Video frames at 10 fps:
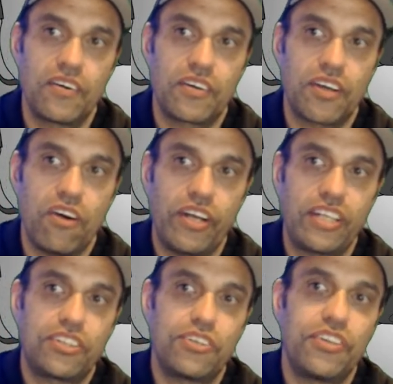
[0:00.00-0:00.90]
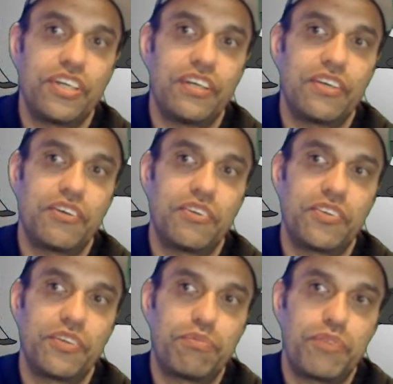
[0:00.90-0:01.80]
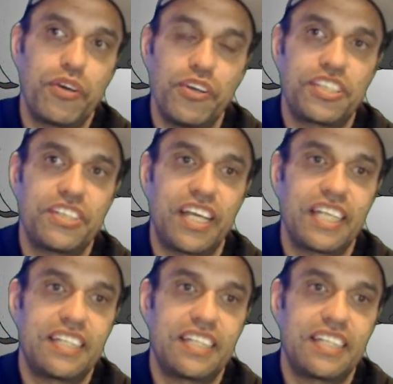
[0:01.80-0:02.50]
going to the person that